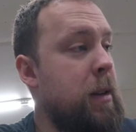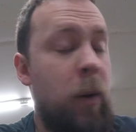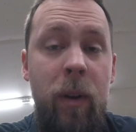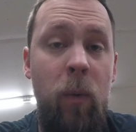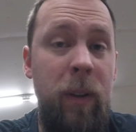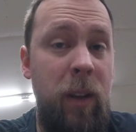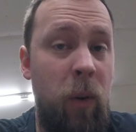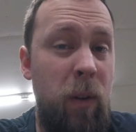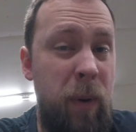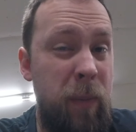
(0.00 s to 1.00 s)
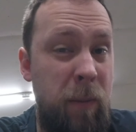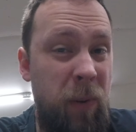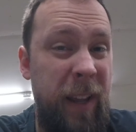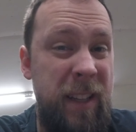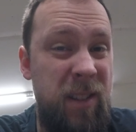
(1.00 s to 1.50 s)
Now we're gonna want the oil pump in
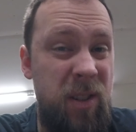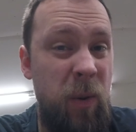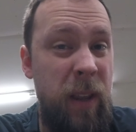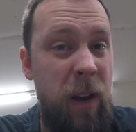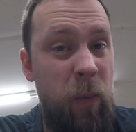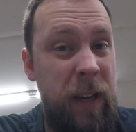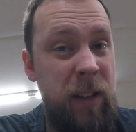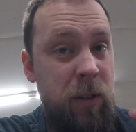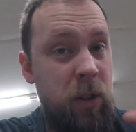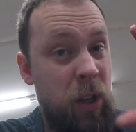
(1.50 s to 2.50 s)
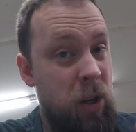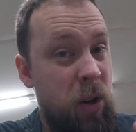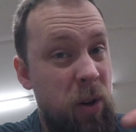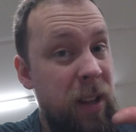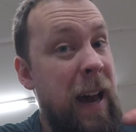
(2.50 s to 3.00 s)
place so that we can
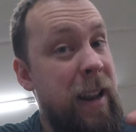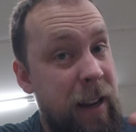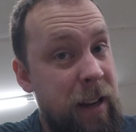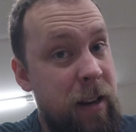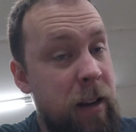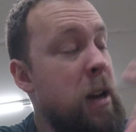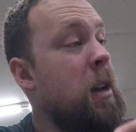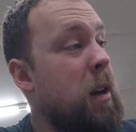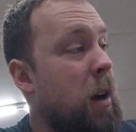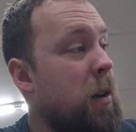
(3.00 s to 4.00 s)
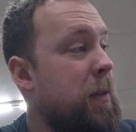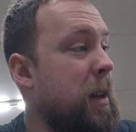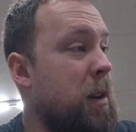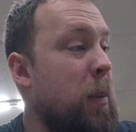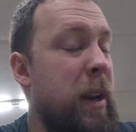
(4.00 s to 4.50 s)
secure that end of
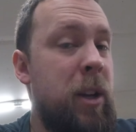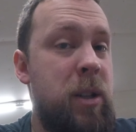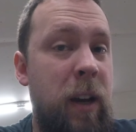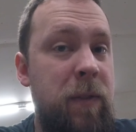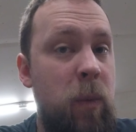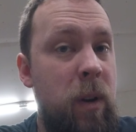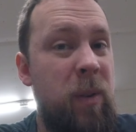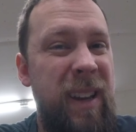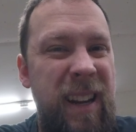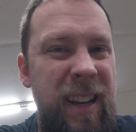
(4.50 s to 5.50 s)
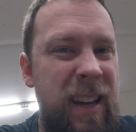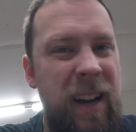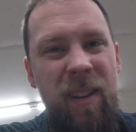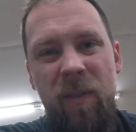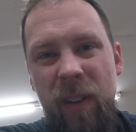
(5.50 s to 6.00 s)
the intermediate shaft so we don't get any
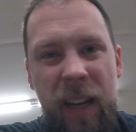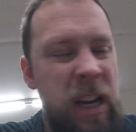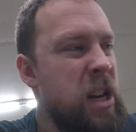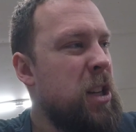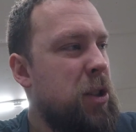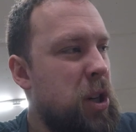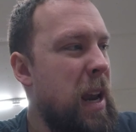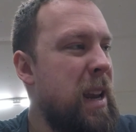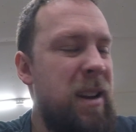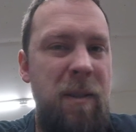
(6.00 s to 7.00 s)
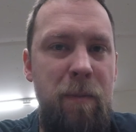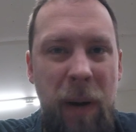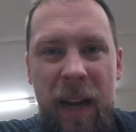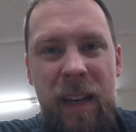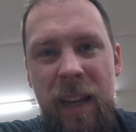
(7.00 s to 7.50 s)
kind of like chain
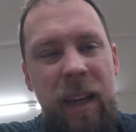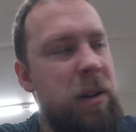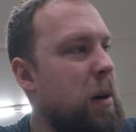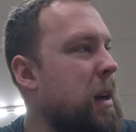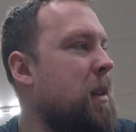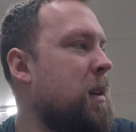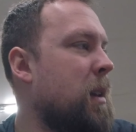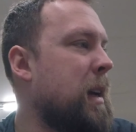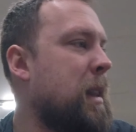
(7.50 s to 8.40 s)
binding or anything like